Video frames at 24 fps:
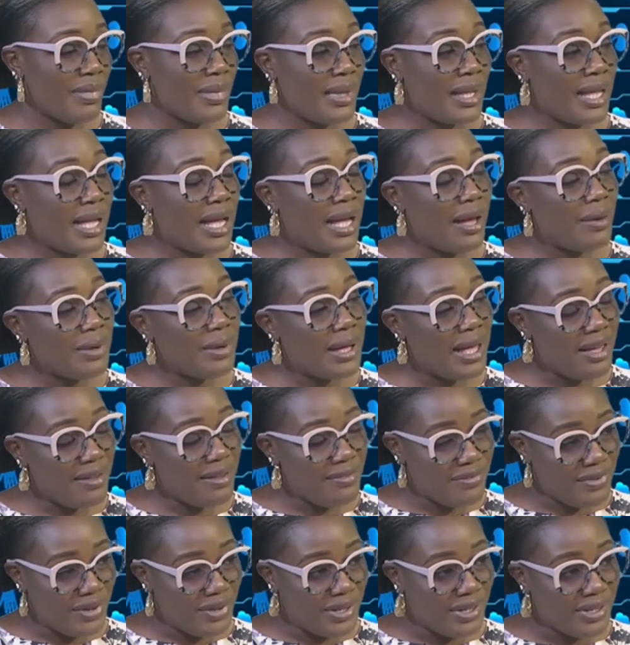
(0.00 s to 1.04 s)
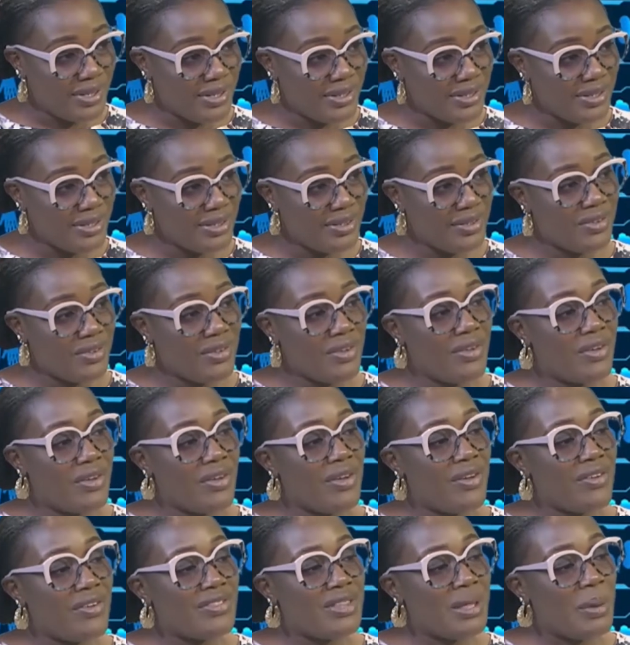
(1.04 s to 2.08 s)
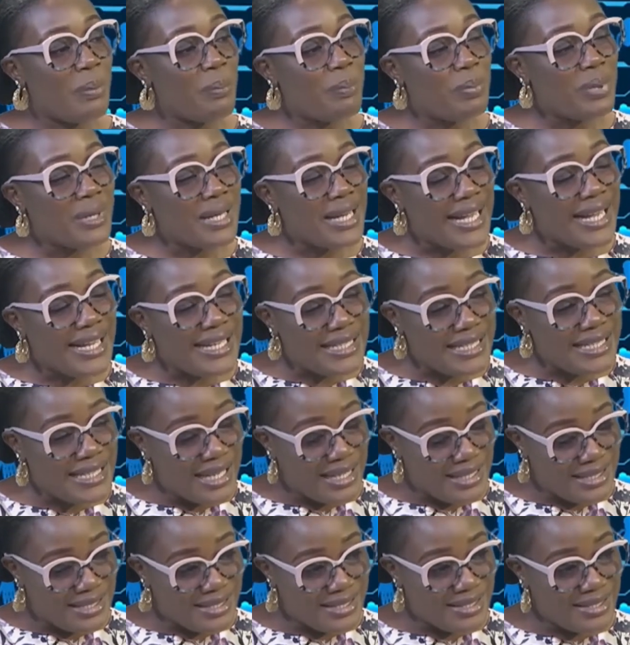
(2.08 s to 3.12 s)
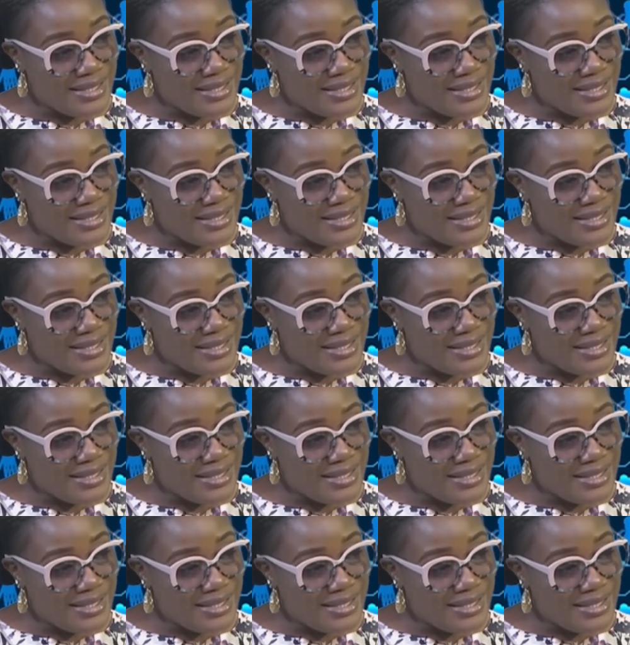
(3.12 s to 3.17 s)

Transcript: However, the blindness